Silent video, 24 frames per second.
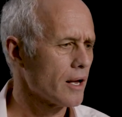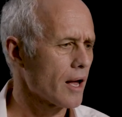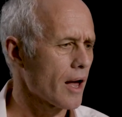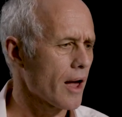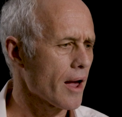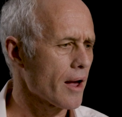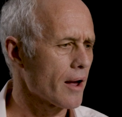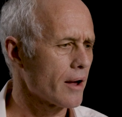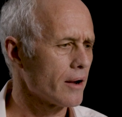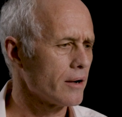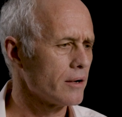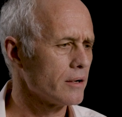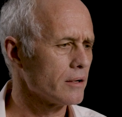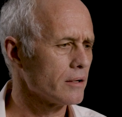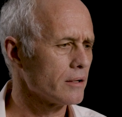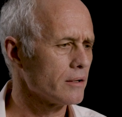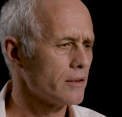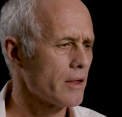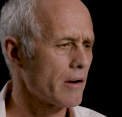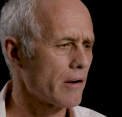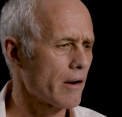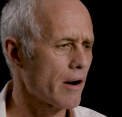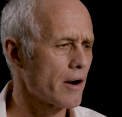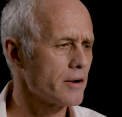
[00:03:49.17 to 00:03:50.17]
and
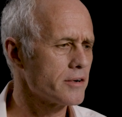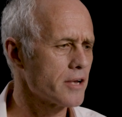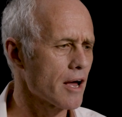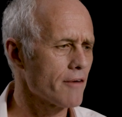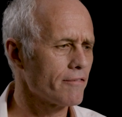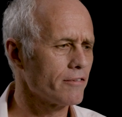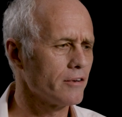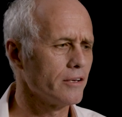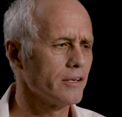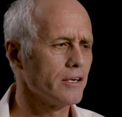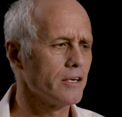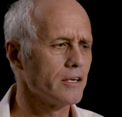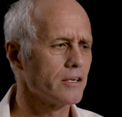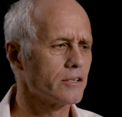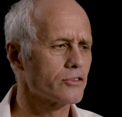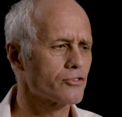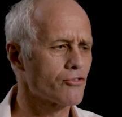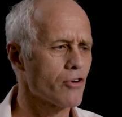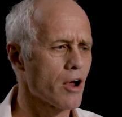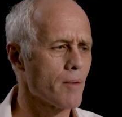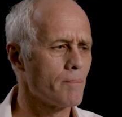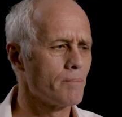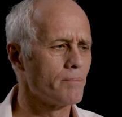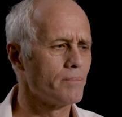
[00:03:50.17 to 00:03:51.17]
there are definitely
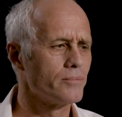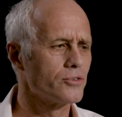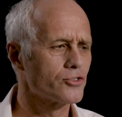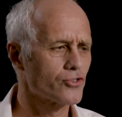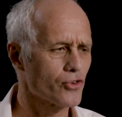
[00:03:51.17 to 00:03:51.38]
trip,